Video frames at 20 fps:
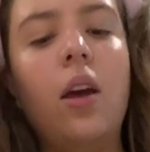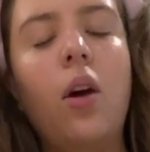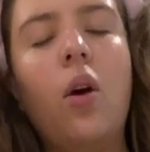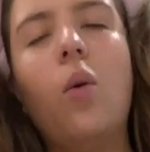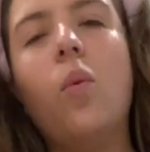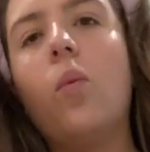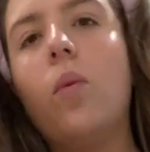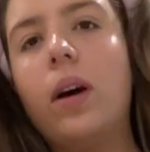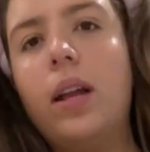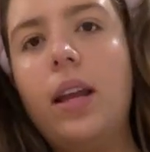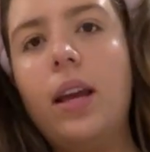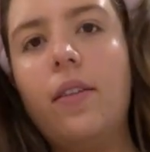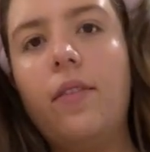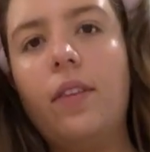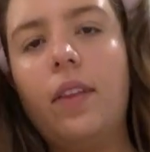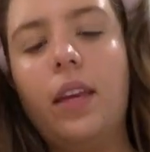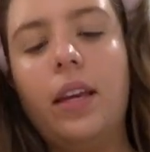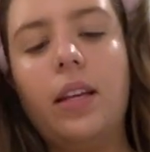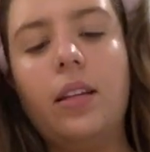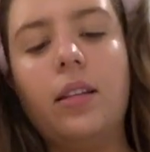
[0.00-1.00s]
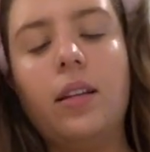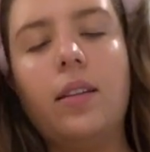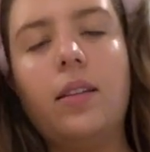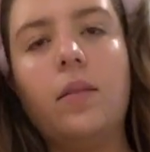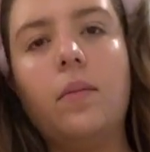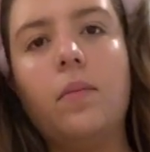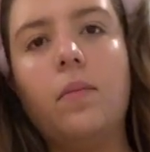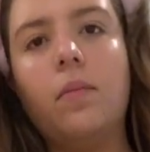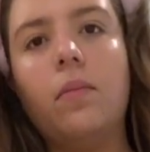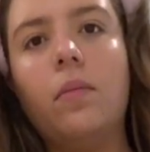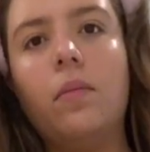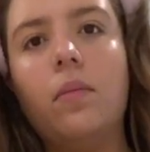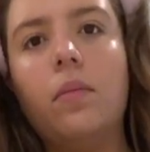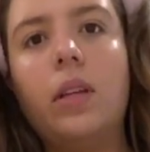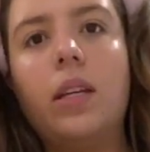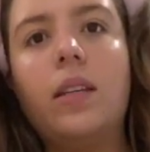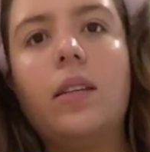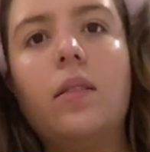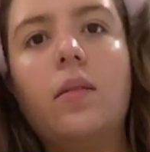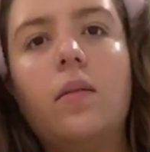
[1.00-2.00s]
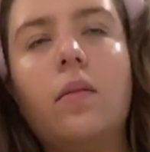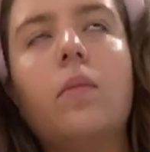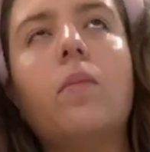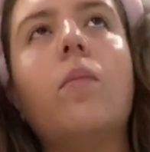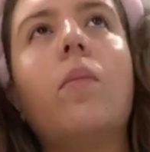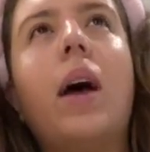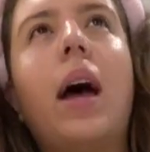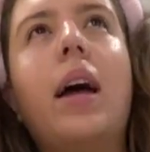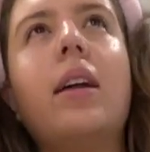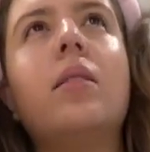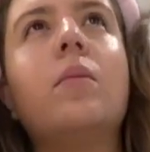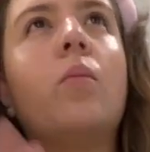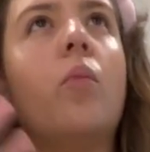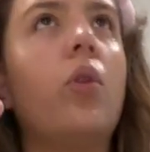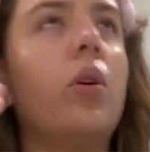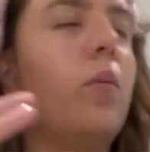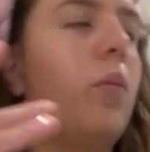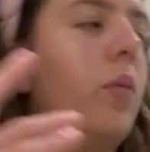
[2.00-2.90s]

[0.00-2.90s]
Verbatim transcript: one, I feel like it does, like, adds more